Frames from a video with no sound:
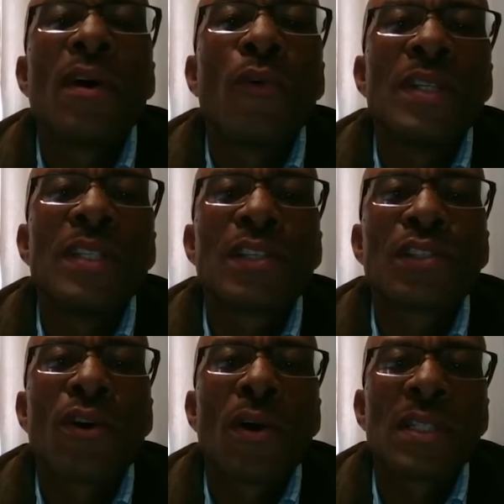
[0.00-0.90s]
which is
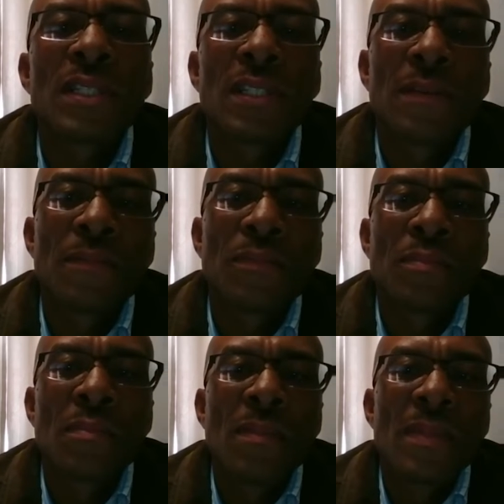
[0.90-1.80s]
called
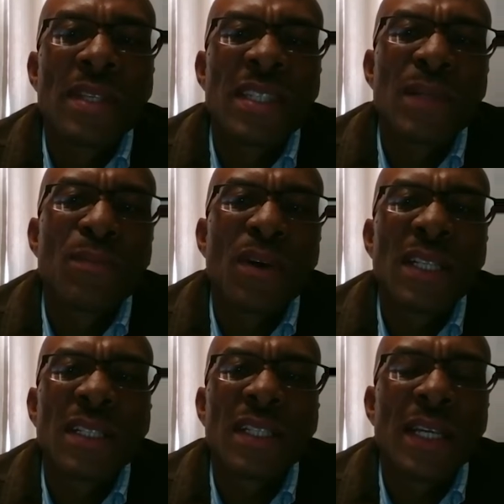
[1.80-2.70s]

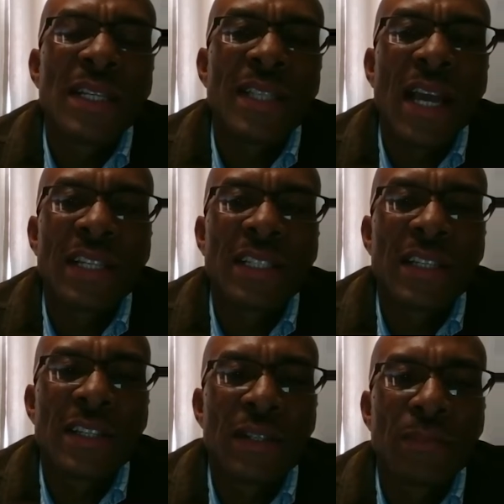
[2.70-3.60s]
Symbolic
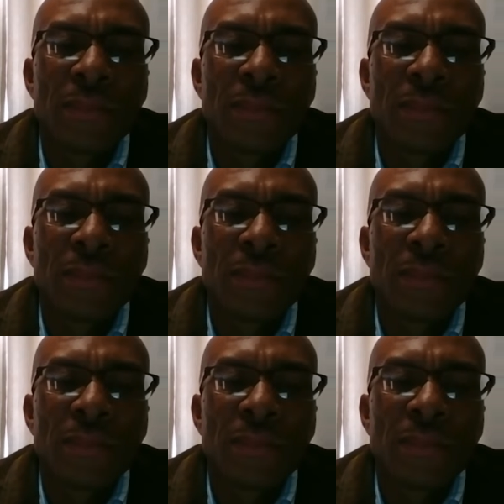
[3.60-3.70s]
Interactionism.